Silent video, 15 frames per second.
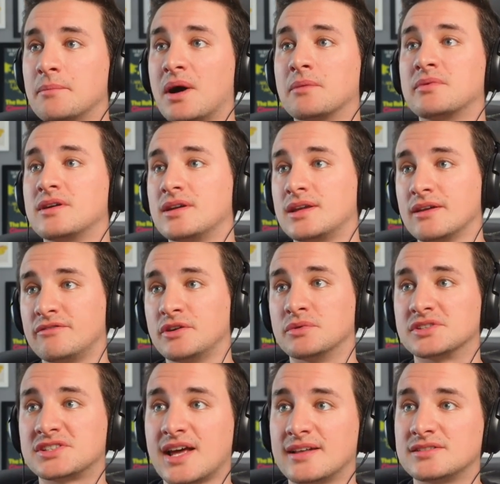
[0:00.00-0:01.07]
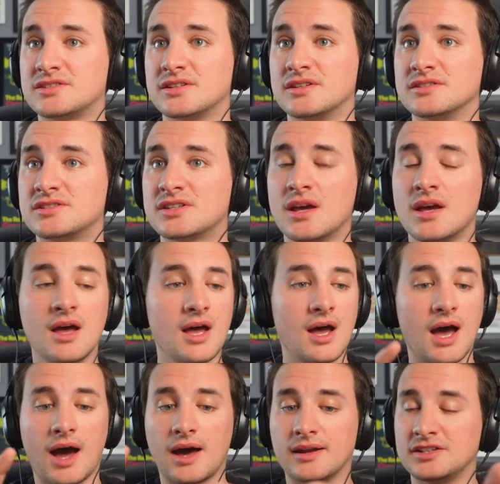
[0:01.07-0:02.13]
I'm going to give you a sentence,
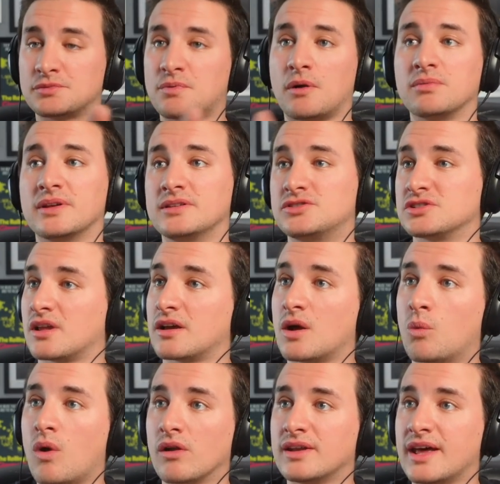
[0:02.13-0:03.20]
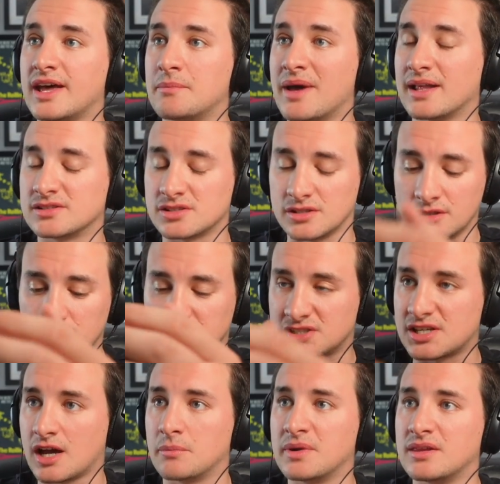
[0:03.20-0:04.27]
and it's probably just like a one name answer. You just
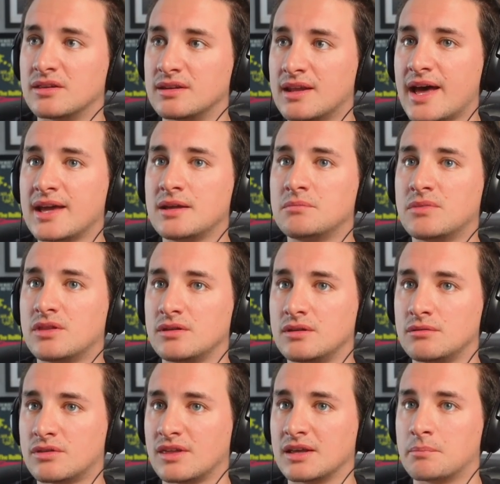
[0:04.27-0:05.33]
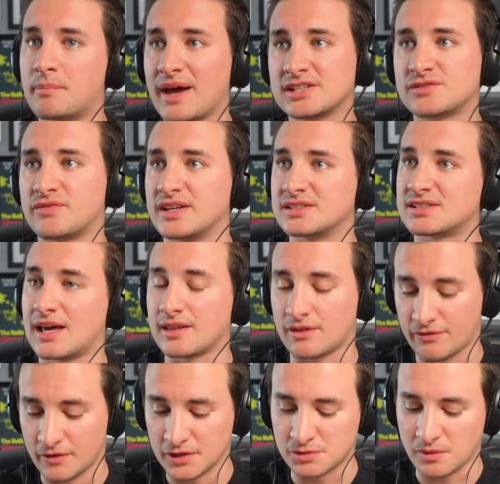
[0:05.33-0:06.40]
tell me the name that you think best fits that, the
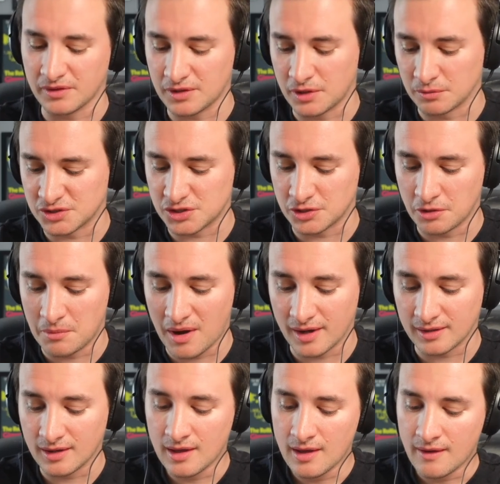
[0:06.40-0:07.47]
first one that comes to your mind.